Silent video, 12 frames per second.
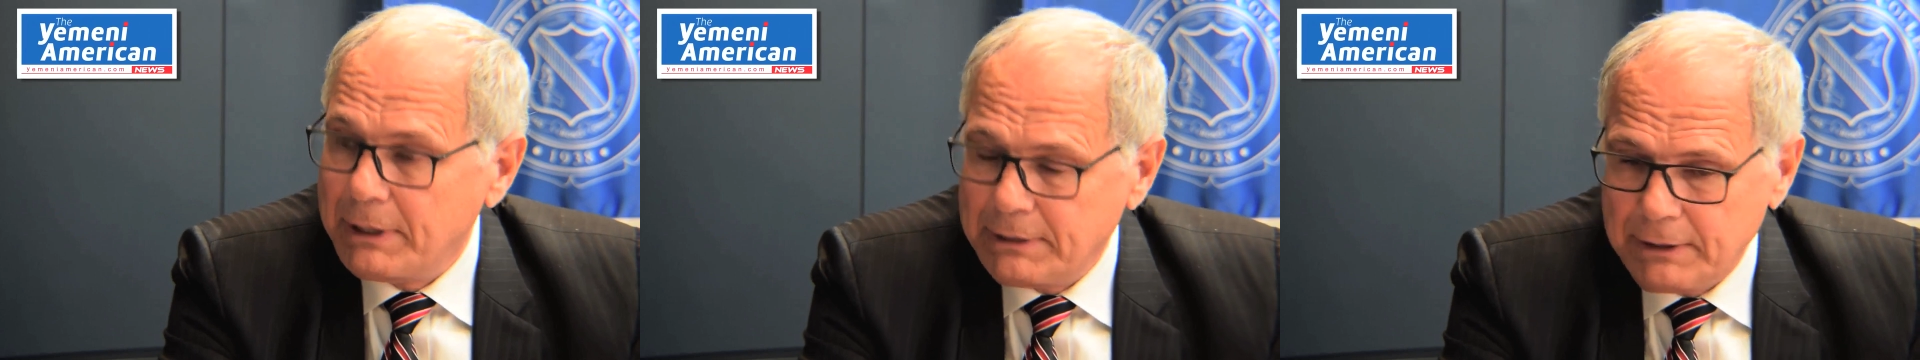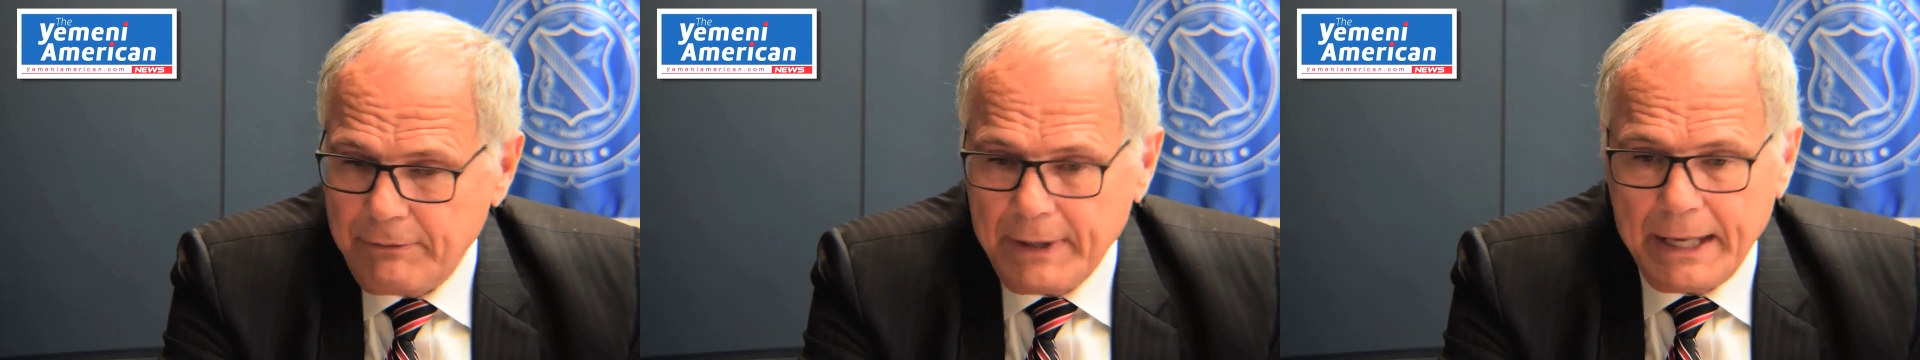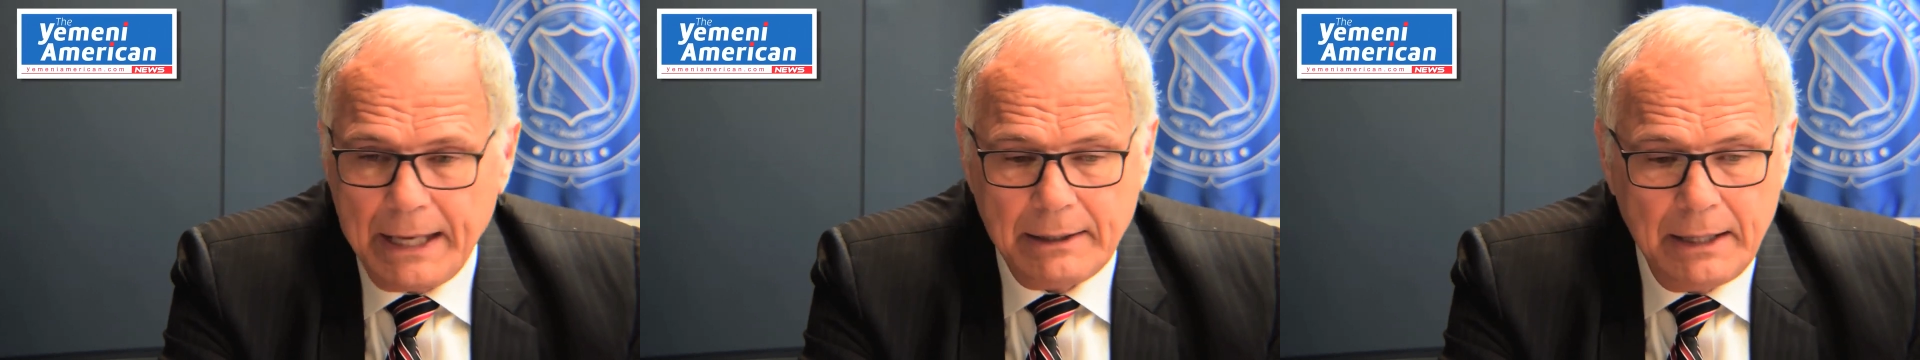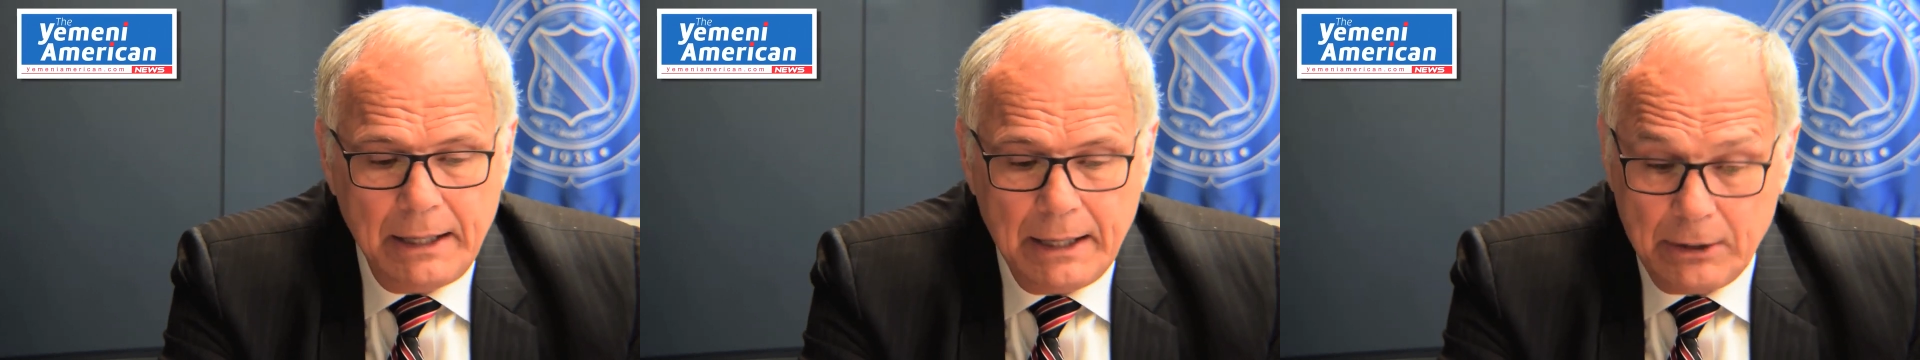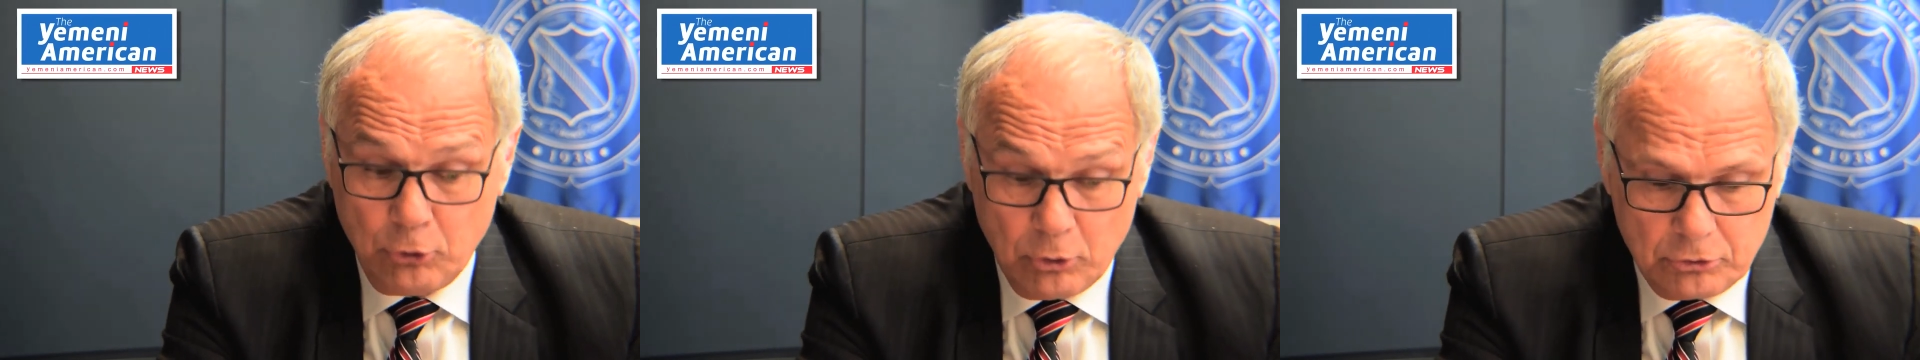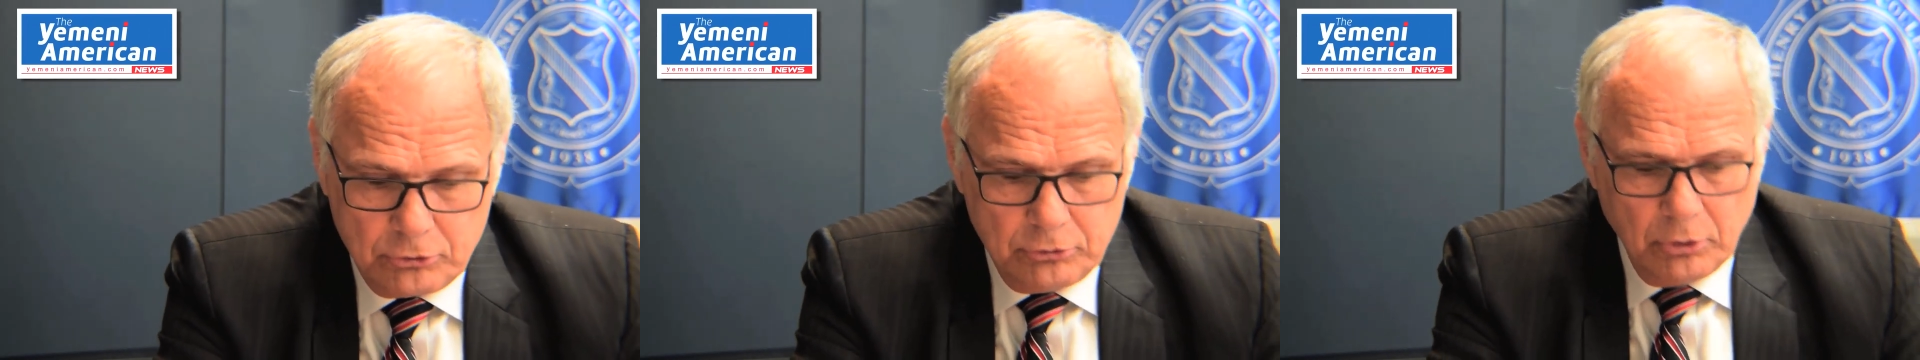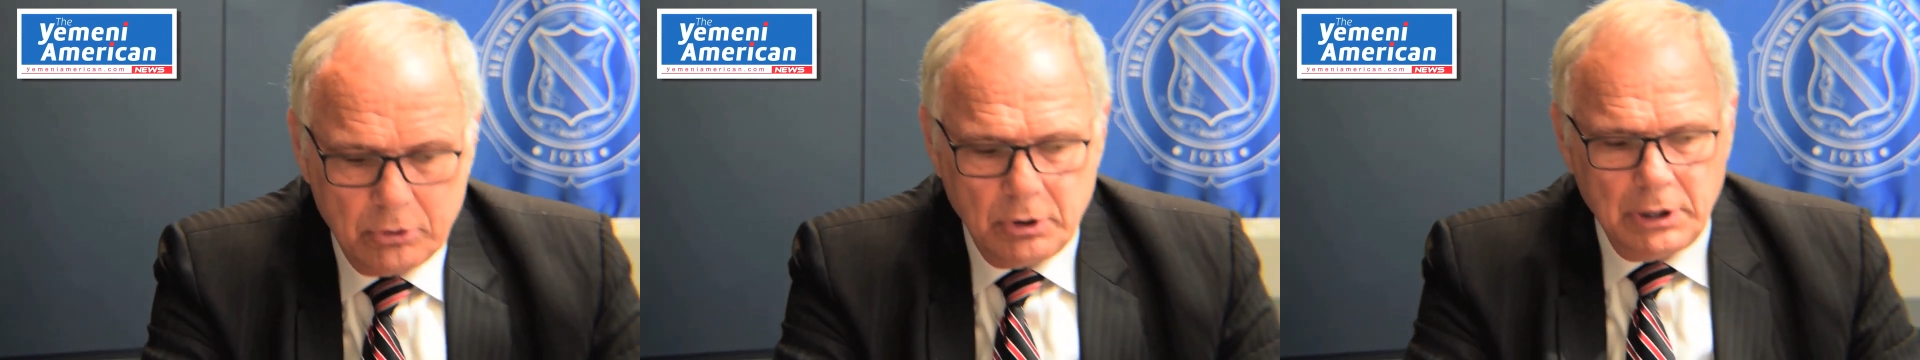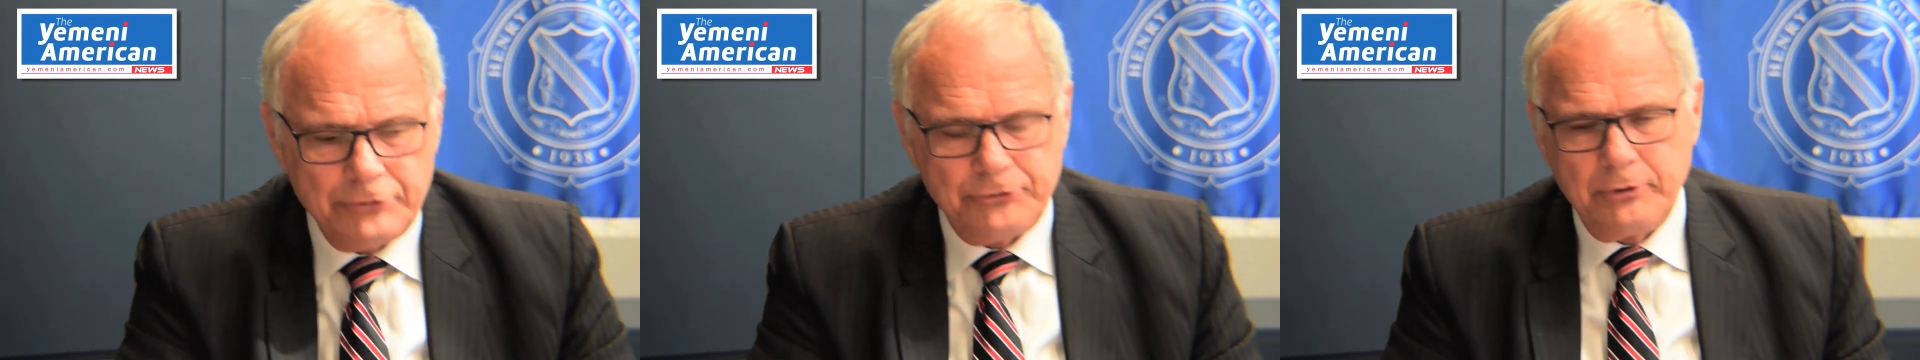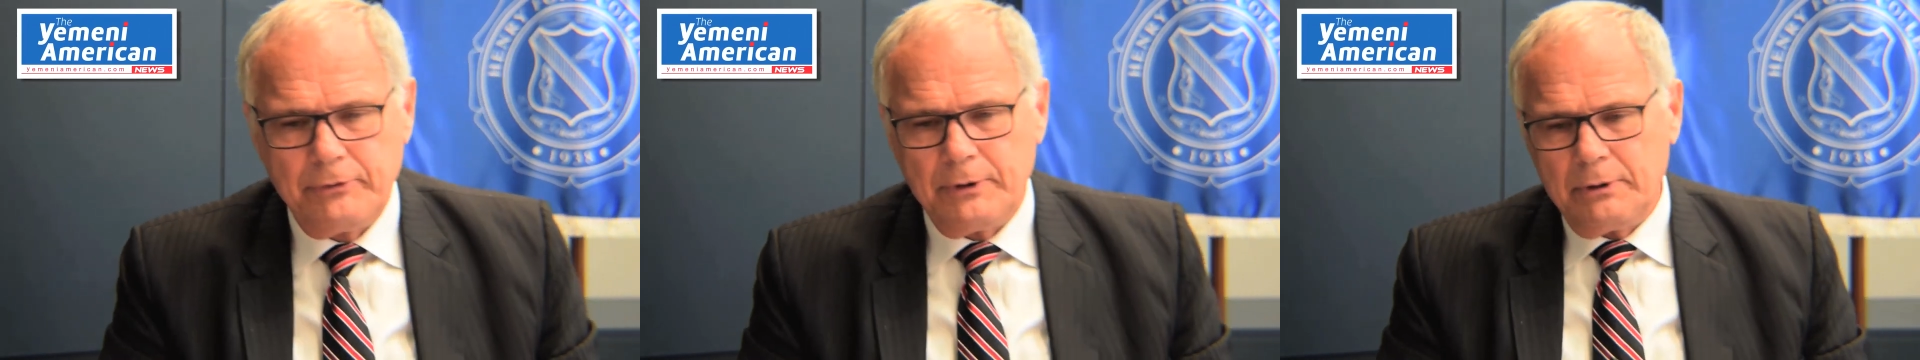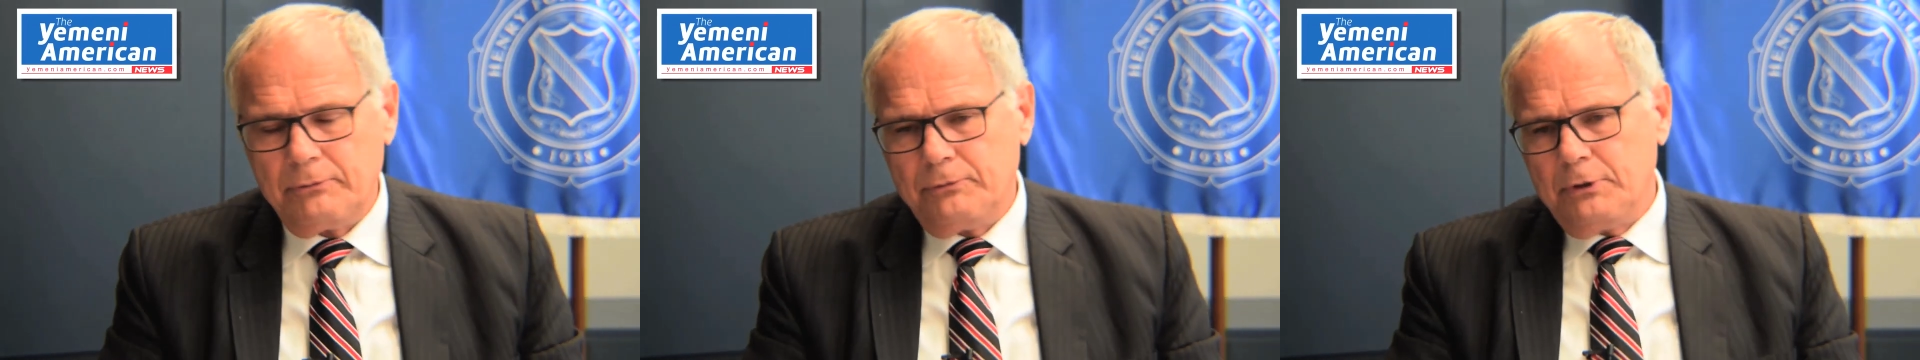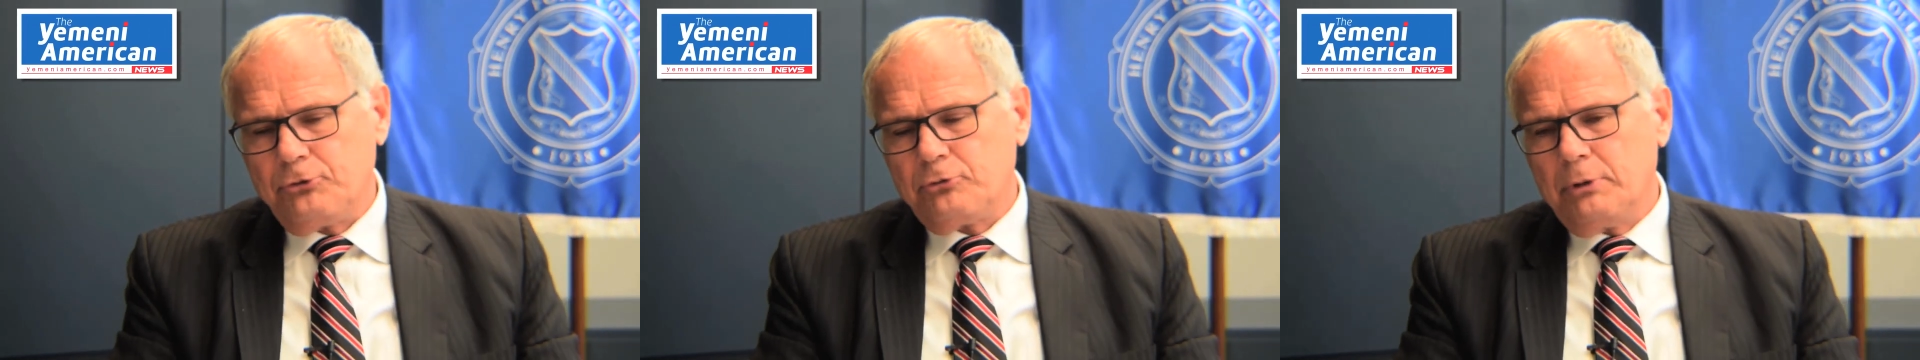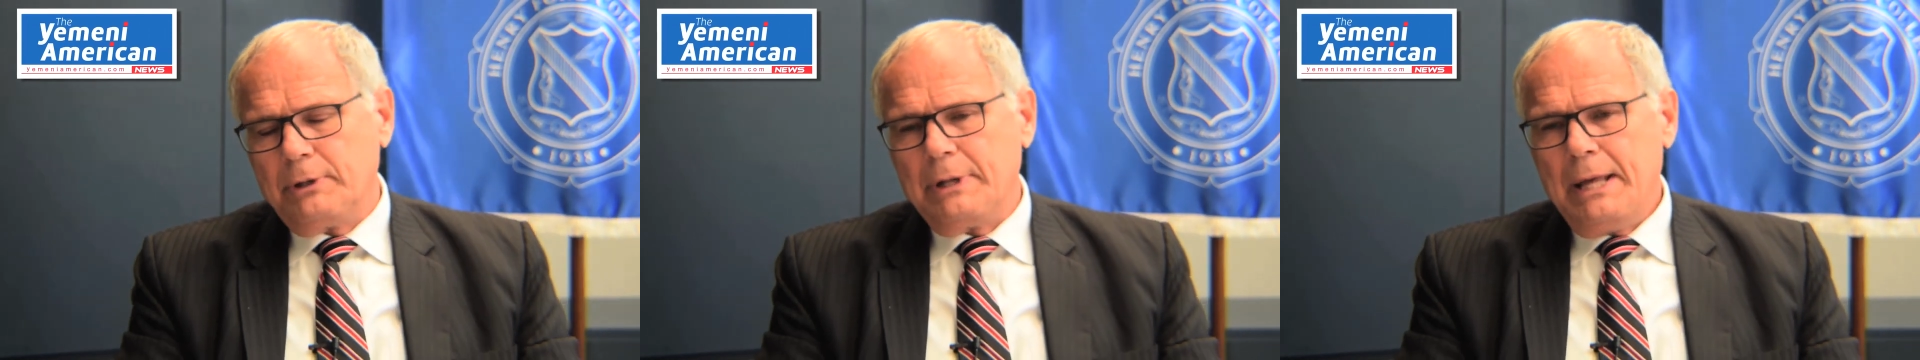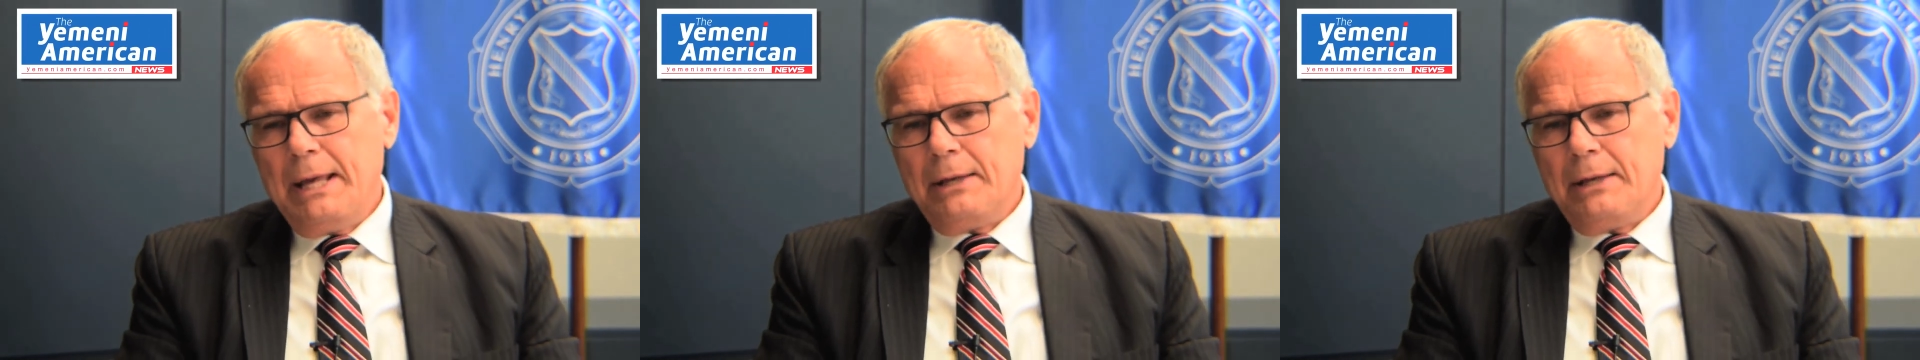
I did that at no, no cost to the district.